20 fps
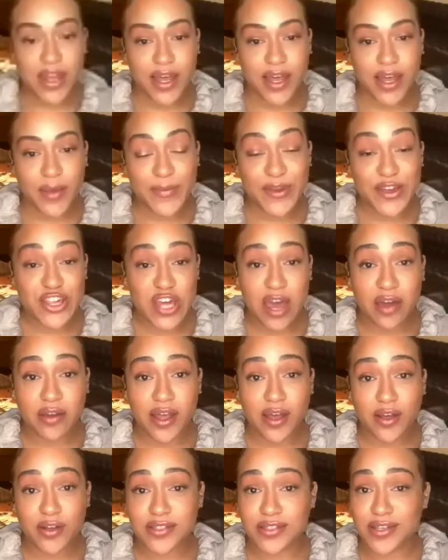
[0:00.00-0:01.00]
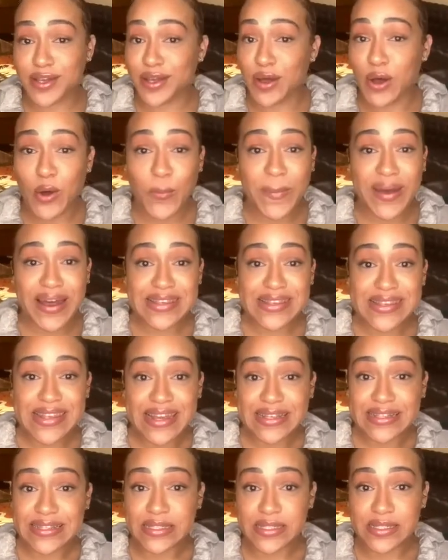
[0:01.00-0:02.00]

big shout out to Home by Six.